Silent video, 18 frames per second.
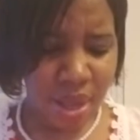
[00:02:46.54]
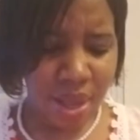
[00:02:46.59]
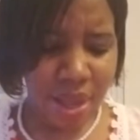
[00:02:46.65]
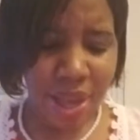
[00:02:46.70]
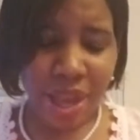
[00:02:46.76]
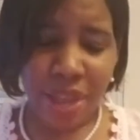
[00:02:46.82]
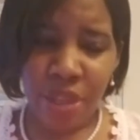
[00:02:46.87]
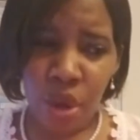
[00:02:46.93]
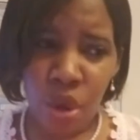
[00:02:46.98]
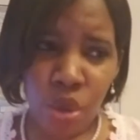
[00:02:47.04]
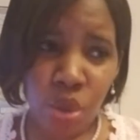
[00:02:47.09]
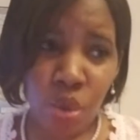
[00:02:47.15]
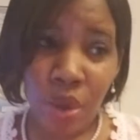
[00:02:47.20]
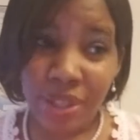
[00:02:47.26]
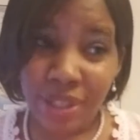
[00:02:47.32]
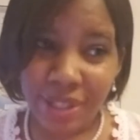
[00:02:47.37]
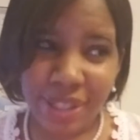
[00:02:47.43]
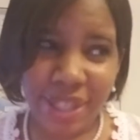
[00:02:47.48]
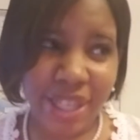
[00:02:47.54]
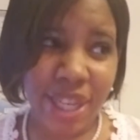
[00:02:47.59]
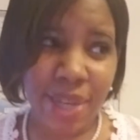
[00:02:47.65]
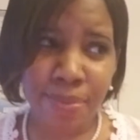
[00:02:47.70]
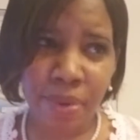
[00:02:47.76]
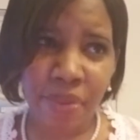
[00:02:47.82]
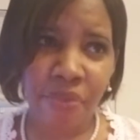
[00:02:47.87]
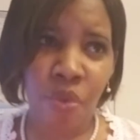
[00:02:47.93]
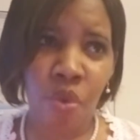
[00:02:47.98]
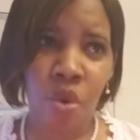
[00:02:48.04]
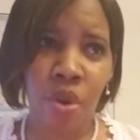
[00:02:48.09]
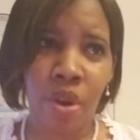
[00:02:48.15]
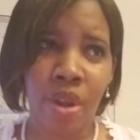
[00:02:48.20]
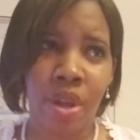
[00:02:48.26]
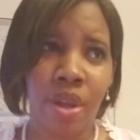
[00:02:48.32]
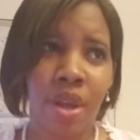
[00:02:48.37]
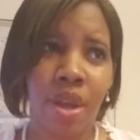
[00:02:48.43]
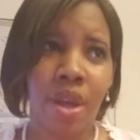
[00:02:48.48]
And those who had seen him
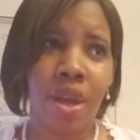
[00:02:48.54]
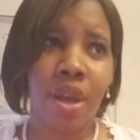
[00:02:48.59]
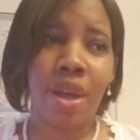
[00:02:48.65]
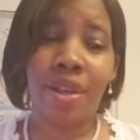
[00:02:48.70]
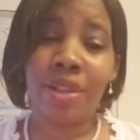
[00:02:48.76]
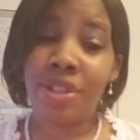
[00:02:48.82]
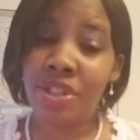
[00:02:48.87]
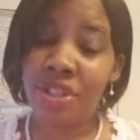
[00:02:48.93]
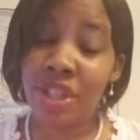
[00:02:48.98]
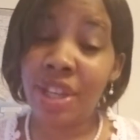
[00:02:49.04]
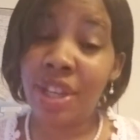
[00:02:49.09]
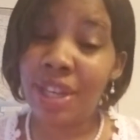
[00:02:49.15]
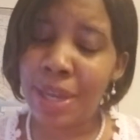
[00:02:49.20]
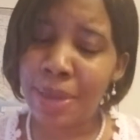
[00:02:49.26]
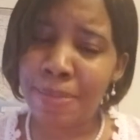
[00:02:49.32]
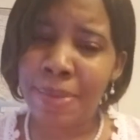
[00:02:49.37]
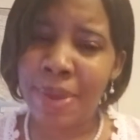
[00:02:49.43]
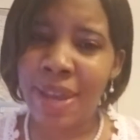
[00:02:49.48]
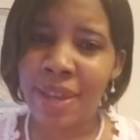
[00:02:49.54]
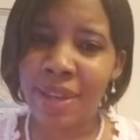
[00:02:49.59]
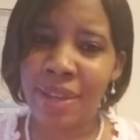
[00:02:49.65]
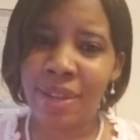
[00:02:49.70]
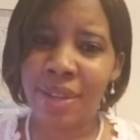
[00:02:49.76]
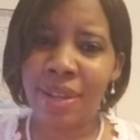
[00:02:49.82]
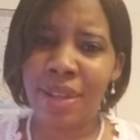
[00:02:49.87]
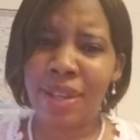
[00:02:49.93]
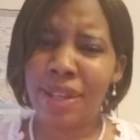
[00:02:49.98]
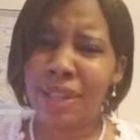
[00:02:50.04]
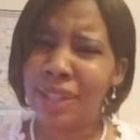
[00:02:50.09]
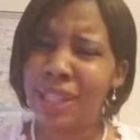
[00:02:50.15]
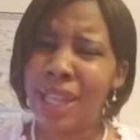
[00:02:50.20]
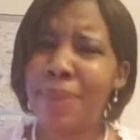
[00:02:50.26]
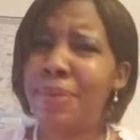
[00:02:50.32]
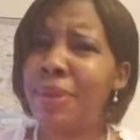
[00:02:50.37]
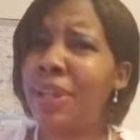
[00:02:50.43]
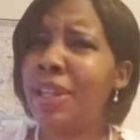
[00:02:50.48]
before are sitting and begging,
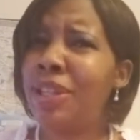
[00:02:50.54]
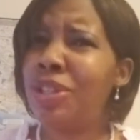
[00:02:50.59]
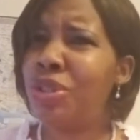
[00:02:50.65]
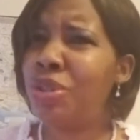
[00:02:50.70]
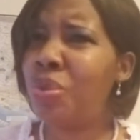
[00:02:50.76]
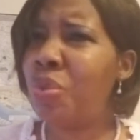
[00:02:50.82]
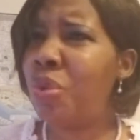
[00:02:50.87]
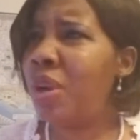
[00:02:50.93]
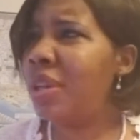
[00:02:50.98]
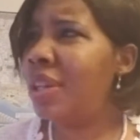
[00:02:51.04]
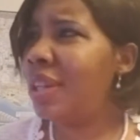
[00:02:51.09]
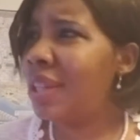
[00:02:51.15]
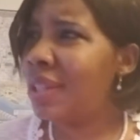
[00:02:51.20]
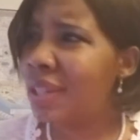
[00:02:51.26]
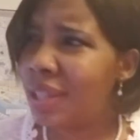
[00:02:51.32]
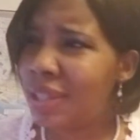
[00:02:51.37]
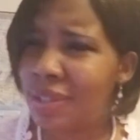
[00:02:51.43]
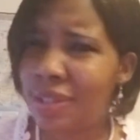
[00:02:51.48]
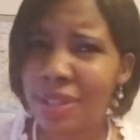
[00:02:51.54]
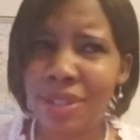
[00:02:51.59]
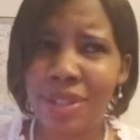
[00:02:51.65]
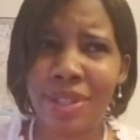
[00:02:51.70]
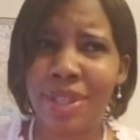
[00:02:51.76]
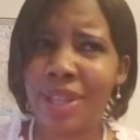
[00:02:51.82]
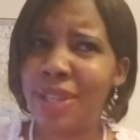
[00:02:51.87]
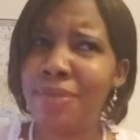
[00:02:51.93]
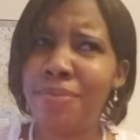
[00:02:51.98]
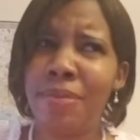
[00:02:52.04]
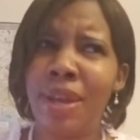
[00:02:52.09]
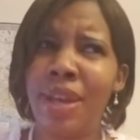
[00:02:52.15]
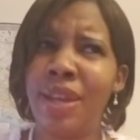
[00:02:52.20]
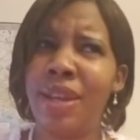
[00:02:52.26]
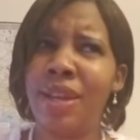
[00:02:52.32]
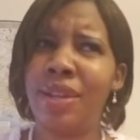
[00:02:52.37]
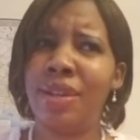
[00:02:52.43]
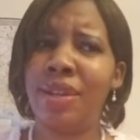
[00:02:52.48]
they begin to wonder, is this the same
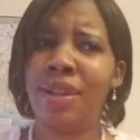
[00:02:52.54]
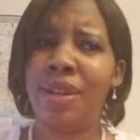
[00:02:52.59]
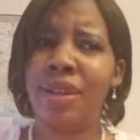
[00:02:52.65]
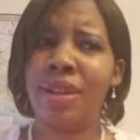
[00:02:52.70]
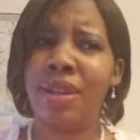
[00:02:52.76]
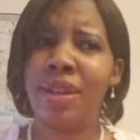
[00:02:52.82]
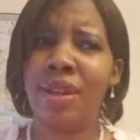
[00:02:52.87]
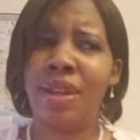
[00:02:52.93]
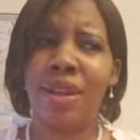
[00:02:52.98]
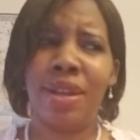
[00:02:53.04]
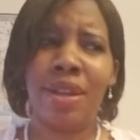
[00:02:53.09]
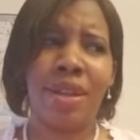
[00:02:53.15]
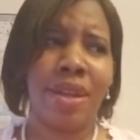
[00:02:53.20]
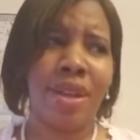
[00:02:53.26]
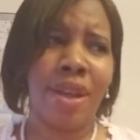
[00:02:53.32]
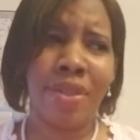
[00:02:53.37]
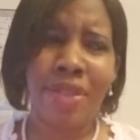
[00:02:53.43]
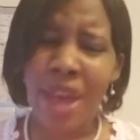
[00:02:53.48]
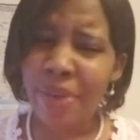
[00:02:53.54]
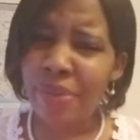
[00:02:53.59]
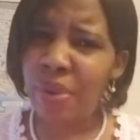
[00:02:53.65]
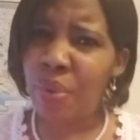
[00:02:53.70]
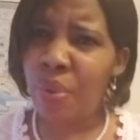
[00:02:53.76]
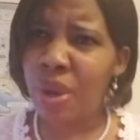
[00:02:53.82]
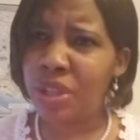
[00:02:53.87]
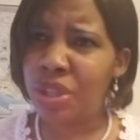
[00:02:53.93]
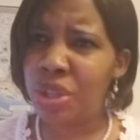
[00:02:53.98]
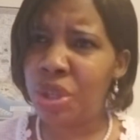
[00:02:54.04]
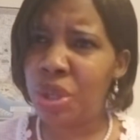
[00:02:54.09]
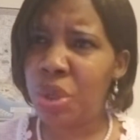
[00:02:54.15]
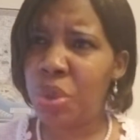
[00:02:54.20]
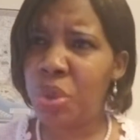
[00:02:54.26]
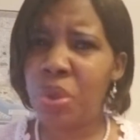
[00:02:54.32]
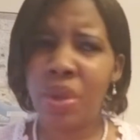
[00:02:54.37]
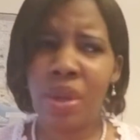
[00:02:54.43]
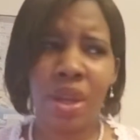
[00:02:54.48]
man that we once
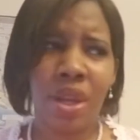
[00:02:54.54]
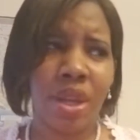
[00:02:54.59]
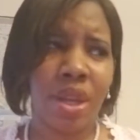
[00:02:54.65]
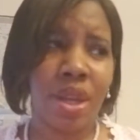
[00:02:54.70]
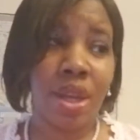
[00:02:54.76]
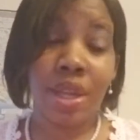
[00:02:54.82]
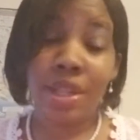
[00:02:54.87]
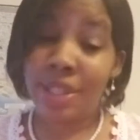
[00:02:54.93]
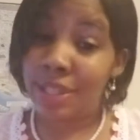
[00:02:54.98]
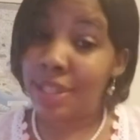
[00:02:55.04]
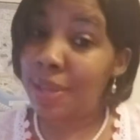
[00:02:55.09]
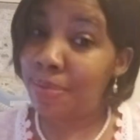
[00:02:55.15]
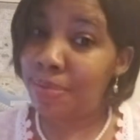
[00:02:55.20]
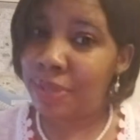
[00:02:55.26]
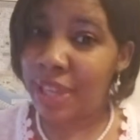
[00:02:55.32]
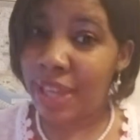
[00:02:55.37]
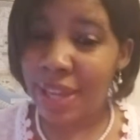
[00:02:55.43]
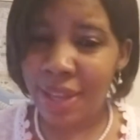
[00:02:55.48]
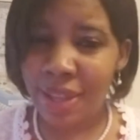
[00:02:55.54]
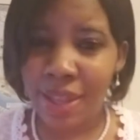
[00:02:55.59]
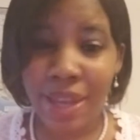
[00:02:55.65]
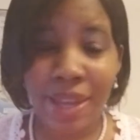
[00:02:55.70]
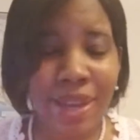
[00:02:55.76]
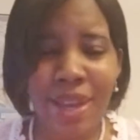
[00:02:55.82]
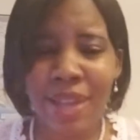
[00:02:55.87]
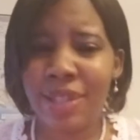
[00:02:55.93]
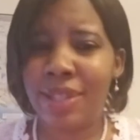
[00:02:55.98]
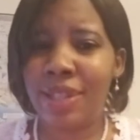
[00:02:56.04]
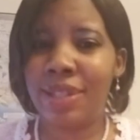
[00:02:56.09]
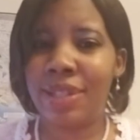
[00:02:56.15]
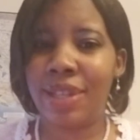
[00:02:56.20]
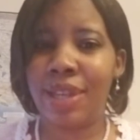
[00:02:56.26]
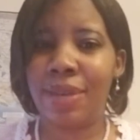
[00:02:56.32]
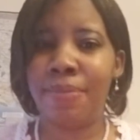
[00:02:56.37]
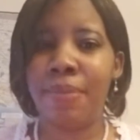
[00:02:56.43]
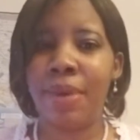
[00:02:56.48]
knew? Some say he, he is the
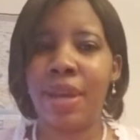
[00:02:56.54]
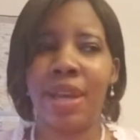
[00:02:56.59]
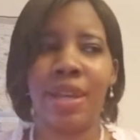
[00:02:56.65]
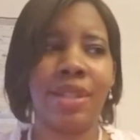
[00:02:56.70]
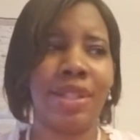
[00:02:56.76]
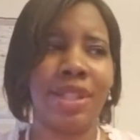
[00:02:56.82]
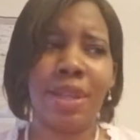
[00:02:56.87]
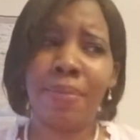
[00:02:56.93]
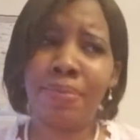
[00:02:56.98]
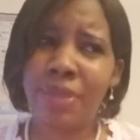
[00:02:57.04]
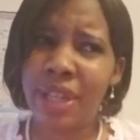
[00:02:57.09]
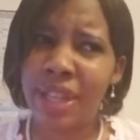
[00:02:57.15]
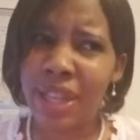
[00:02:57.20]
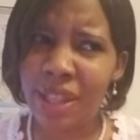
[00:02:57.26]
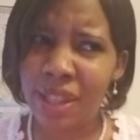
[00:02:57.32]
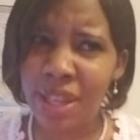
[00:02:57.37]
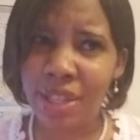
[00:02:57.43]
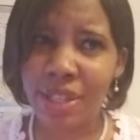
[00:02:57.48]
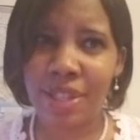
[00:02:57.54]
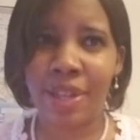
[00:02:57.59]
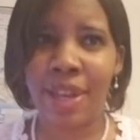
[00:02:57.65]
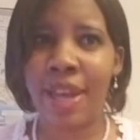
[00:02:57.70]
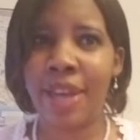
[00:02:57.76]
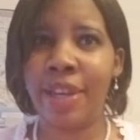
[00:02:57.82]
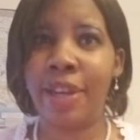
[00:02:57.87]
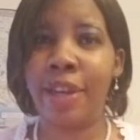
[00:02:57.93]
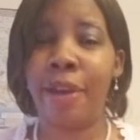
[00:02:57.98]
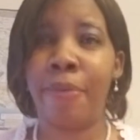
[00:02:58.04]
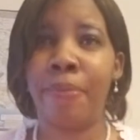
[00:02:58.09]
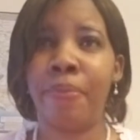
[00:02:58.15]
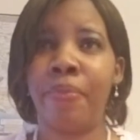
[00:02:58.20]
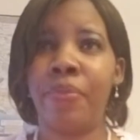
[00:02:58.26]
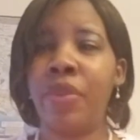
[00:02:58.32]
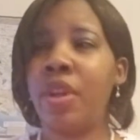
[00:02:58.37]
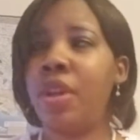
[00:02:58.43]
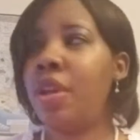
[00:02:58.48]
same man. Some say he looks like him.
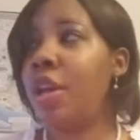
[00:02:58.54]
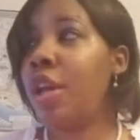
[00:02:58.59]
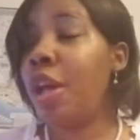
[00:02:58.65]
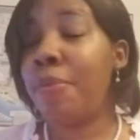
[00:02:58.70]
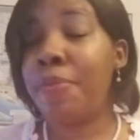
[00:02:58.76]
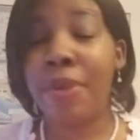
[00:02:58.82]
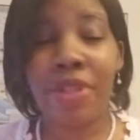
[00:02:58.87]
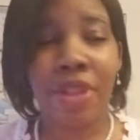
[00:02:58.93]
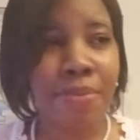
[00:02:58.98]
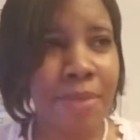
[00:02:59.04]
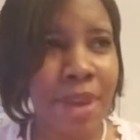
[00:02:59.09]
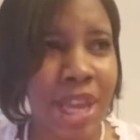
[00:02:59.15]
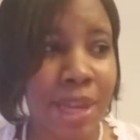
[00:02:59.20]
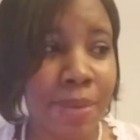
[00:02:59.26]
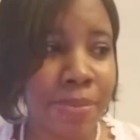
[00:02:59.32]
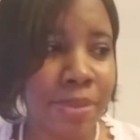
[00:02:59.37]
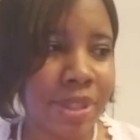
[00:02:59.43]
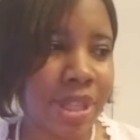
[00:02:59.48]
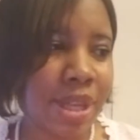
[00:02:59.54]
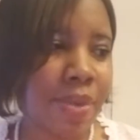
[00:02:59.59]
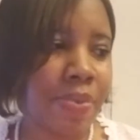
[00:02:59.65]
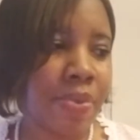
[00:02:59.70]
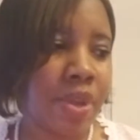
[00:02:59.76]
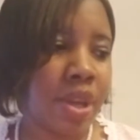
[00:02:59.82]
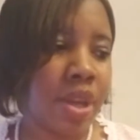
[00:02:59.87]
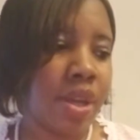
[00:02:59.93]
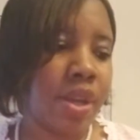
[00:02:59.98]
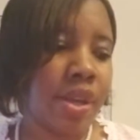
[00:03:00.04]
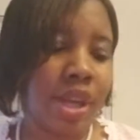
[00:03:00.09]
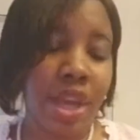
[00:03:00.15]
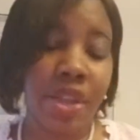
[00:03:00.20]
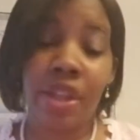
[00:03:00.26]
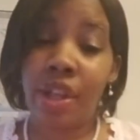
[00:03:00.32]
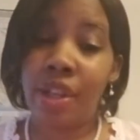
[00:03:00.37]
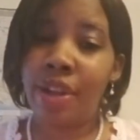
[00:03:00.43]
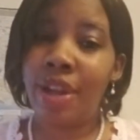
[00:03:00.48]
But the man himself, he
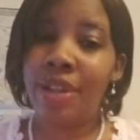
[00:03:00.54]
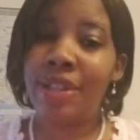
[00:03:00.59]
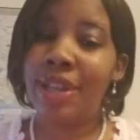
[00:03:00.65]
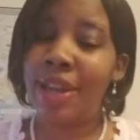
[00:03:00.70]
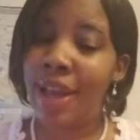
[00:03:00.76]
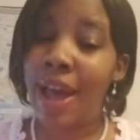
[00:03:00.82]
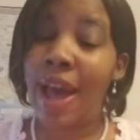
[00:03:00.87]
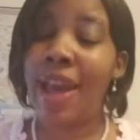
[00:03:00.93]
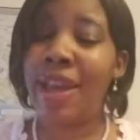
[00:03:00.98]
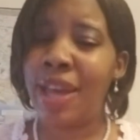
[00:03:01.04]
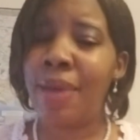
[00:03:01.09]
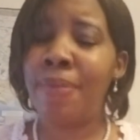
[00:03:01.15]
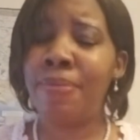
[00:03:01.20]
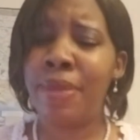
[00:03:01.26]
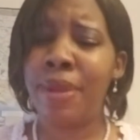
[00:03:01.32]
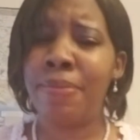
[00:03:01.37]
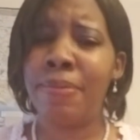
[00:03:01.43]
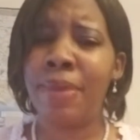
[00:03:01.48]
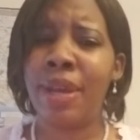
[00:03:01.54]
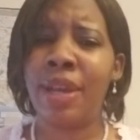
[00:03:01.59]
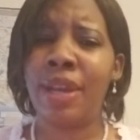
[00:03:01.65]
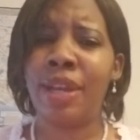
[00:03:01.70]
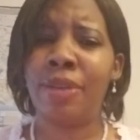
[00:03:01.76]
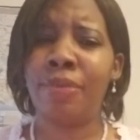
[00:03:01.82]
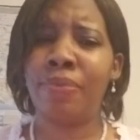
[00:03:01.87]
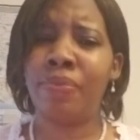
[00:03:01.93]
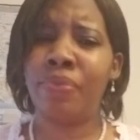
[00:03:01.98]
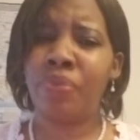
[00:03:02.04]
declared that I am the man.